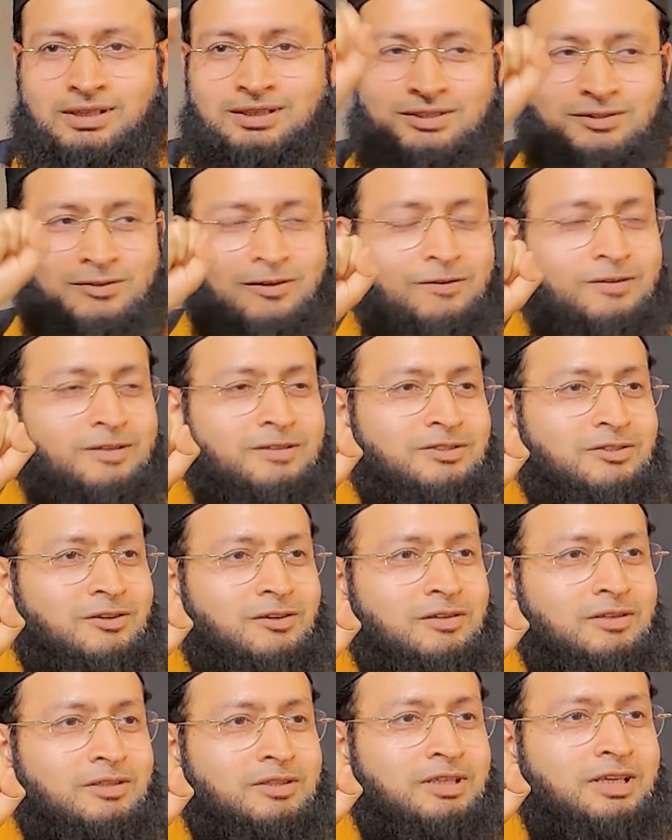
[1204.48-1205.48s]

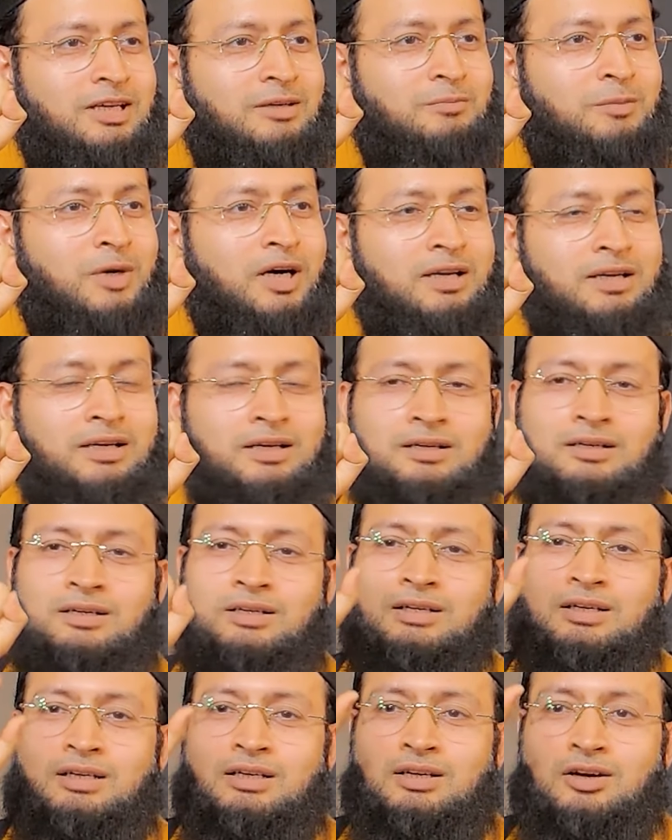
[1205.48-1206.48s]
struggling to get married
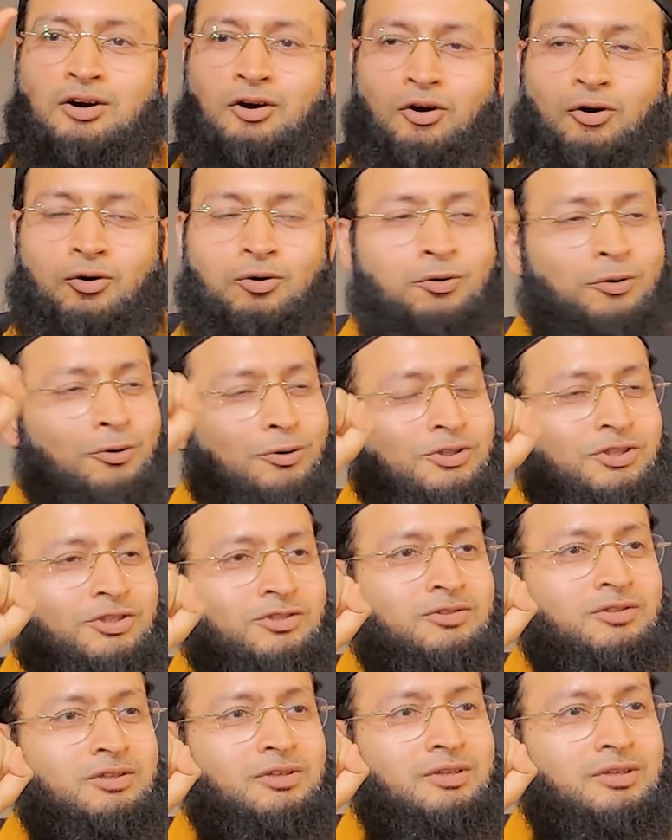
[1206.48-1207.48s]
or
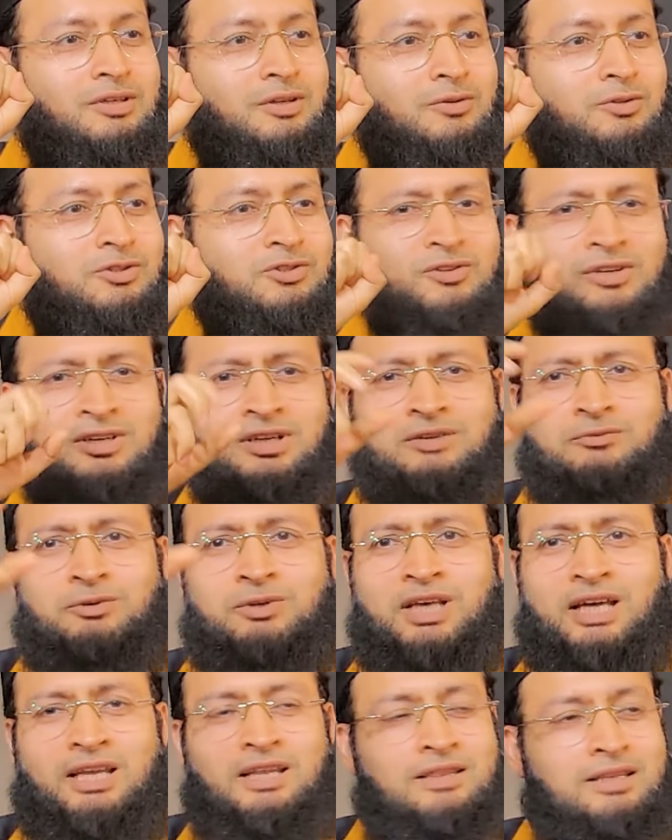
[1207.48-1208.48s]
struggling
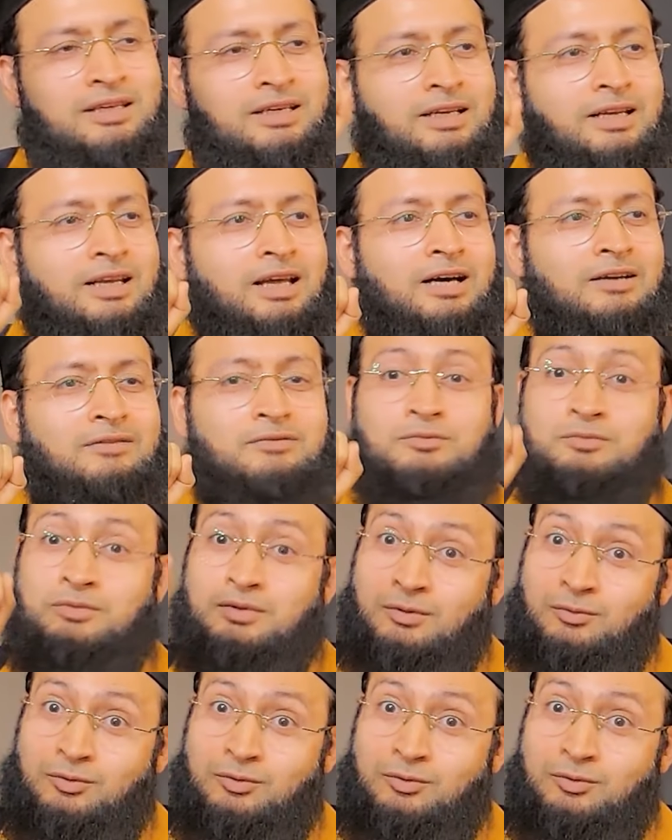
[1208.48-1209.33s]
with anything in life,